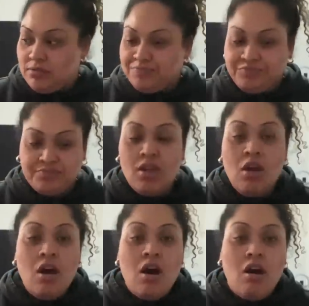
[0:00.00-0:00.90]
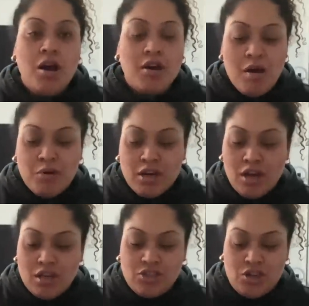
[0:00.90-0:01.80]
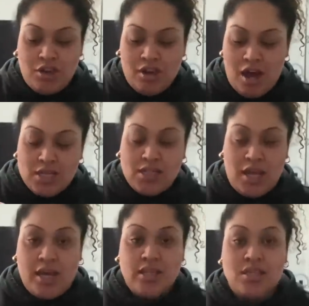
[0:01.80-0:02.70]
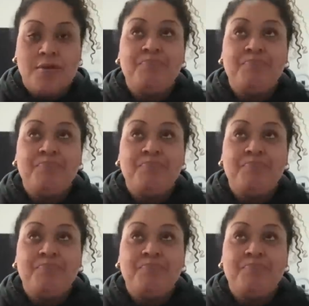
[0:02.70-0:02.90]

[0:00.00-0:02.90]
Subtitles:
All right, I'm gonna go show you guys these.